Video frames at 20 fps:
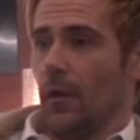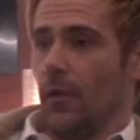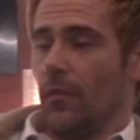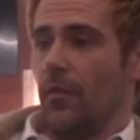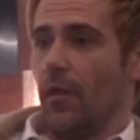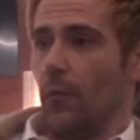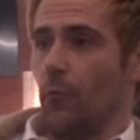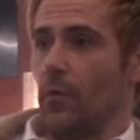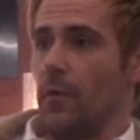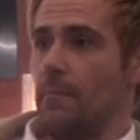
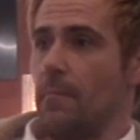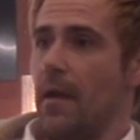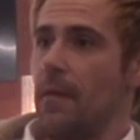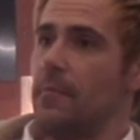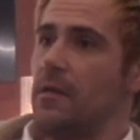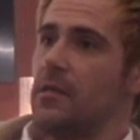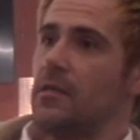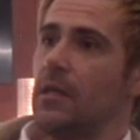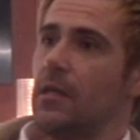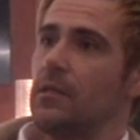that we
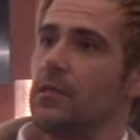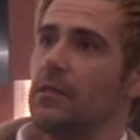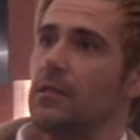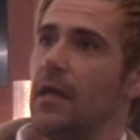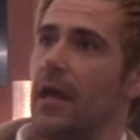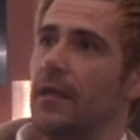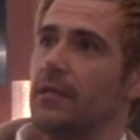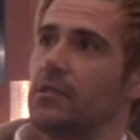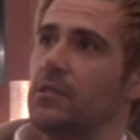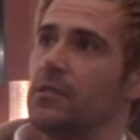maybe didn't
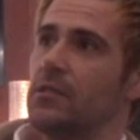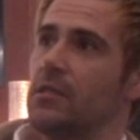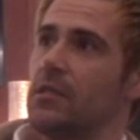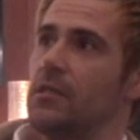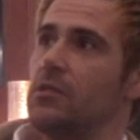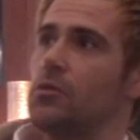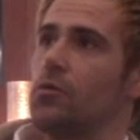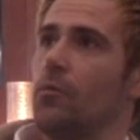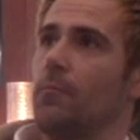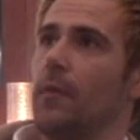get to see
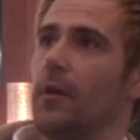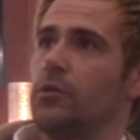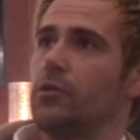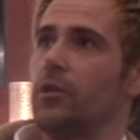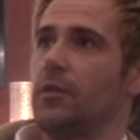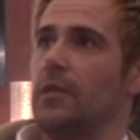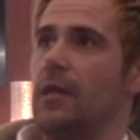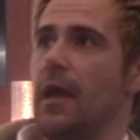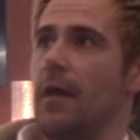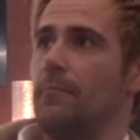so much
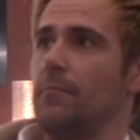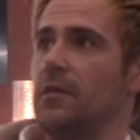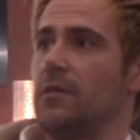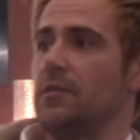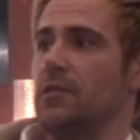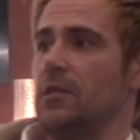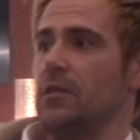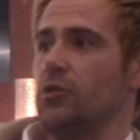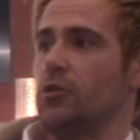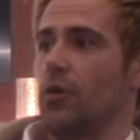in the
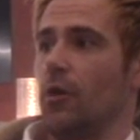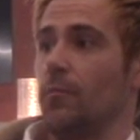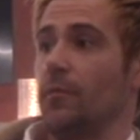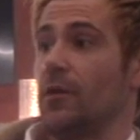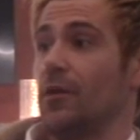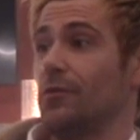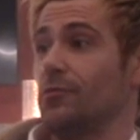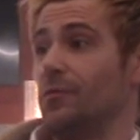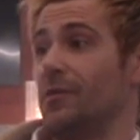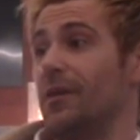NBC show
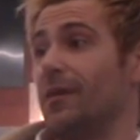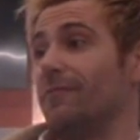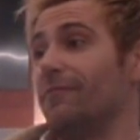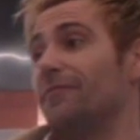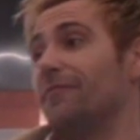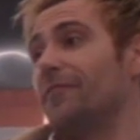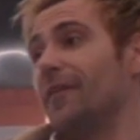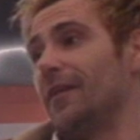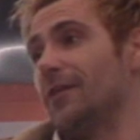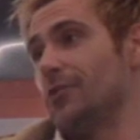because we didn't
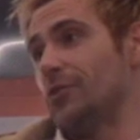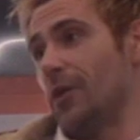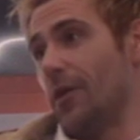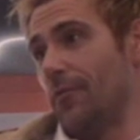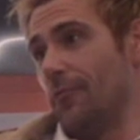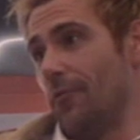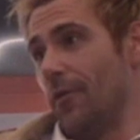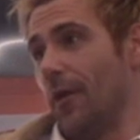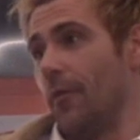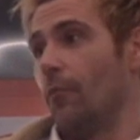finish it,
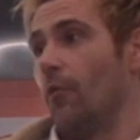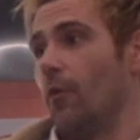right?